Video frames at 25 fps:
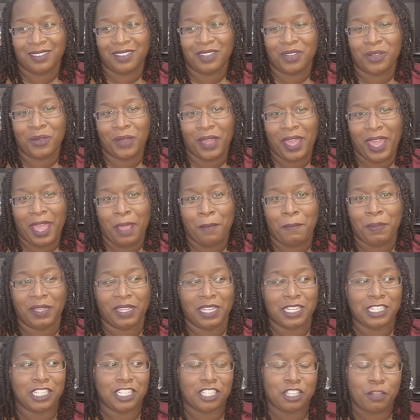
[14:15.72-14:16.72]
okay, but
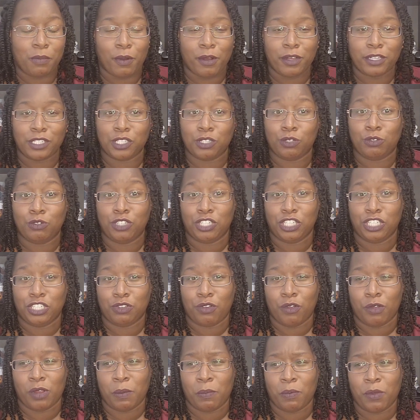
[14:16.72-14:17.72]
this is the person who she's
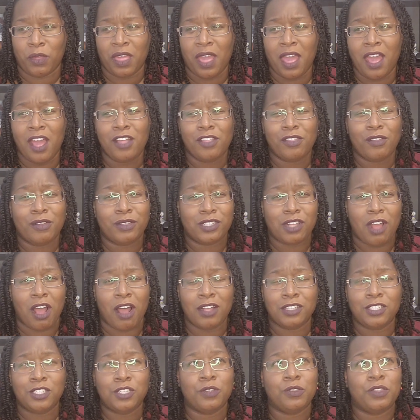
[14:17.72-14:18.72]
grown up with. There's
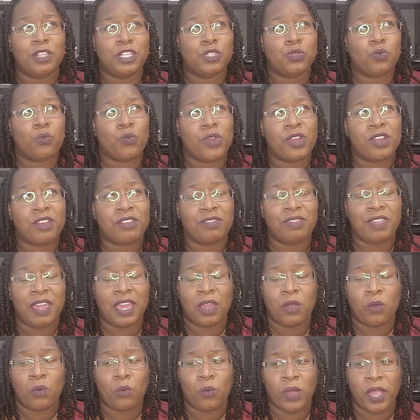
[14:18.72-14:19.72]
also this weird
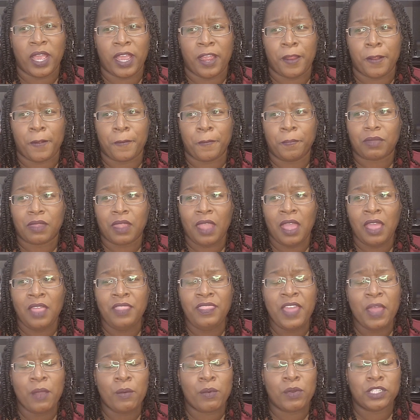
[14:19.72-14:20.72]
thing where
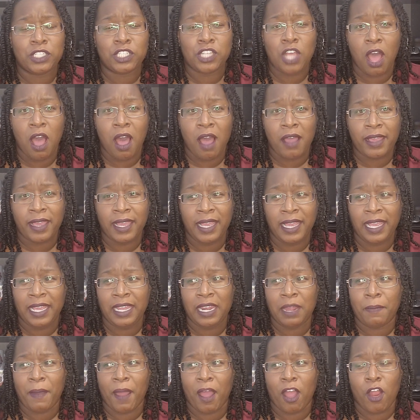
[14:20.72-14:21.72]
they were talking
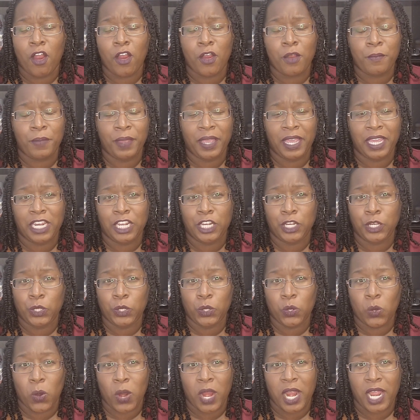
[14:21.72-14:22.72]
about her being in New
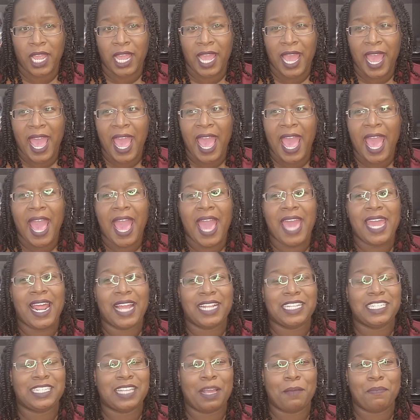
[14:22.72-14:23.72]
York, and I
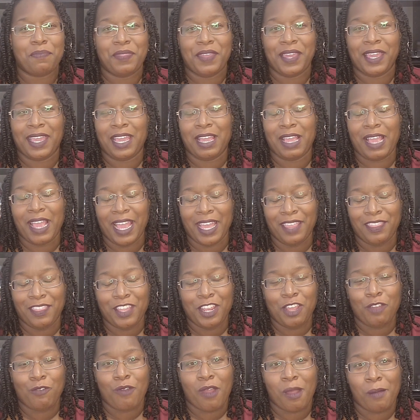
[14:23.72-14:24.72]
just kept thinking
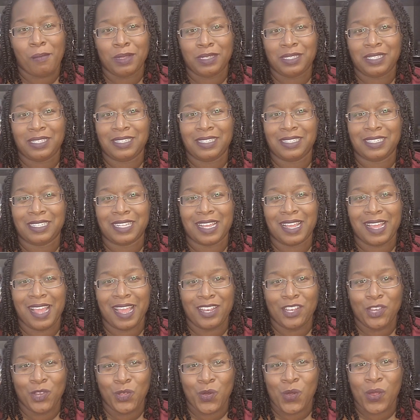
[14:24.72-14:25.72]
Anthony Ramos is
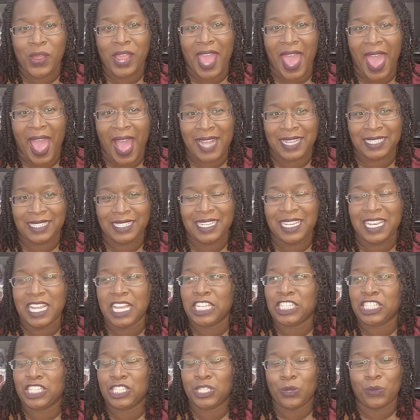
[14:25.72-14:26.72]
New York accent
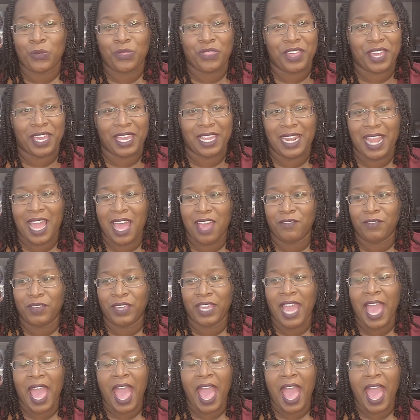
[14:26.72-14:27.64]
is so thick and heavy.